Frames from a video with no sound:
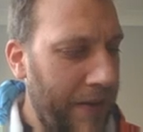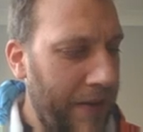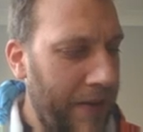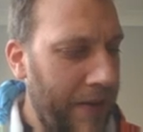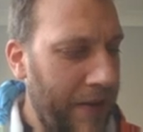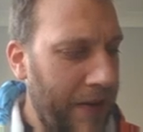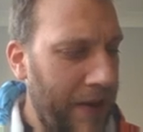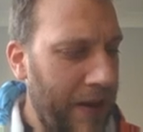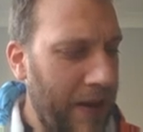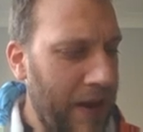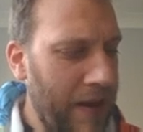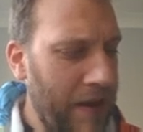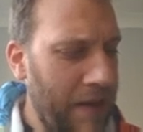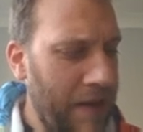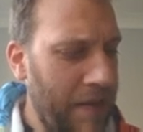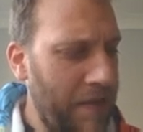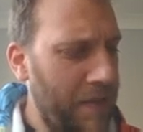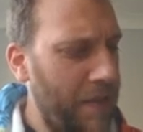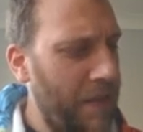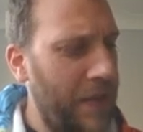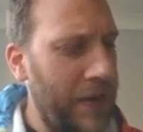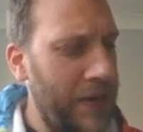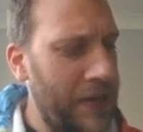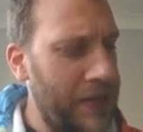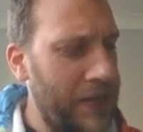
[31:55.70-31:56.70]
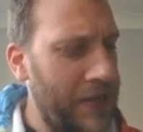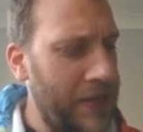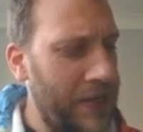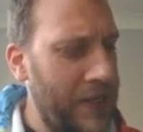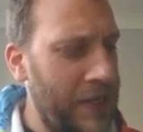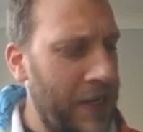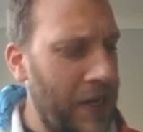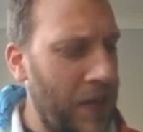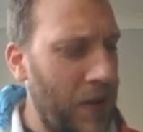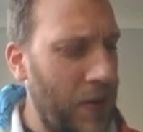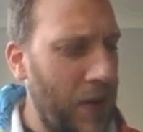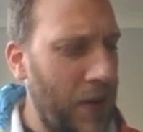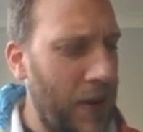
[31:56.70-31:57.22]
Ellie, pleased to
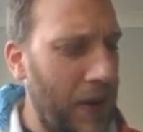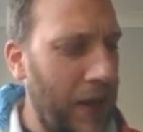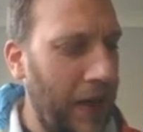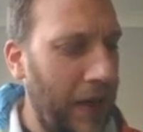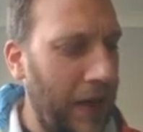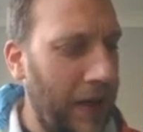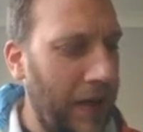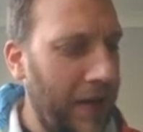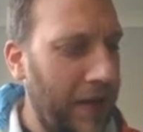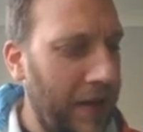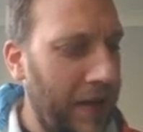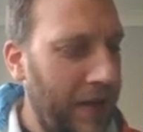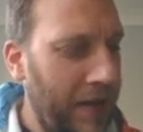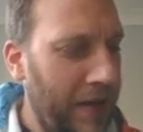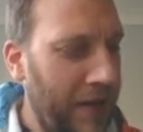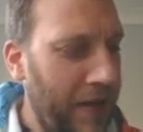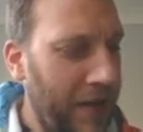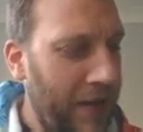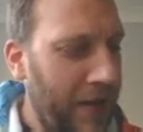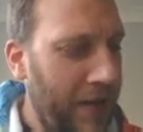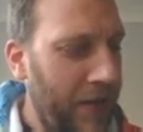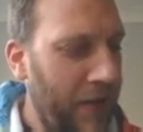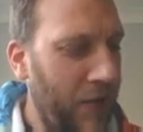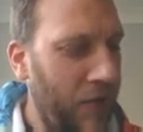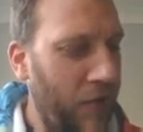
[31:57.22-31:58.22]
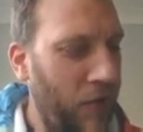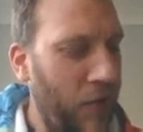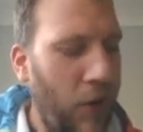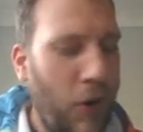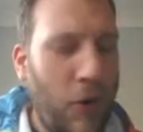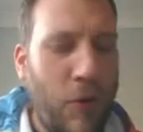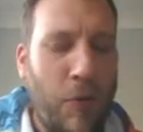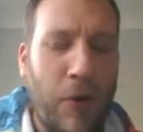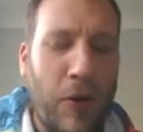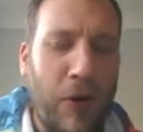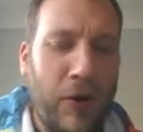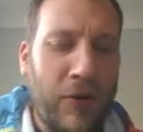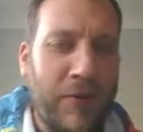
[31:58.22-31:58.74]
see you, Ellie. The
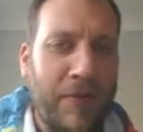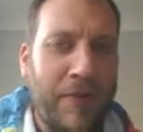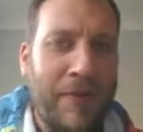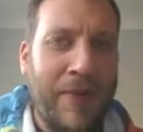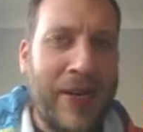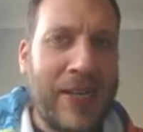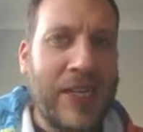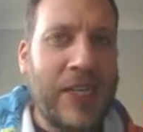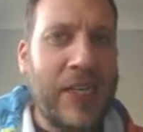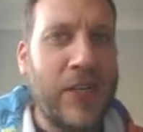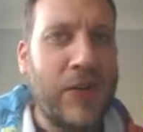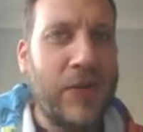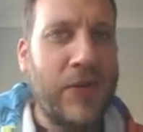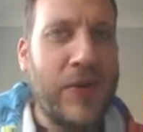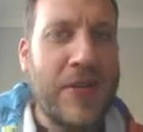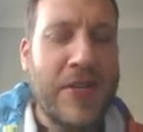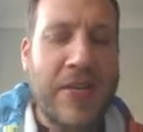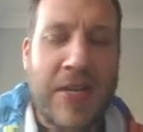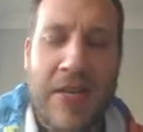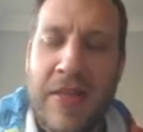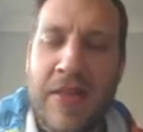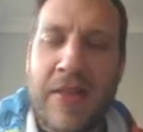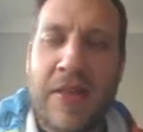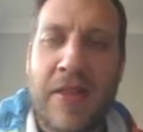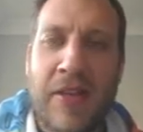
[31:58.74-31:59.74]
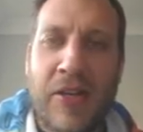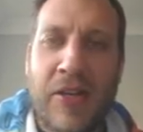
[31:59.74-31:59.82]
Roblox master is in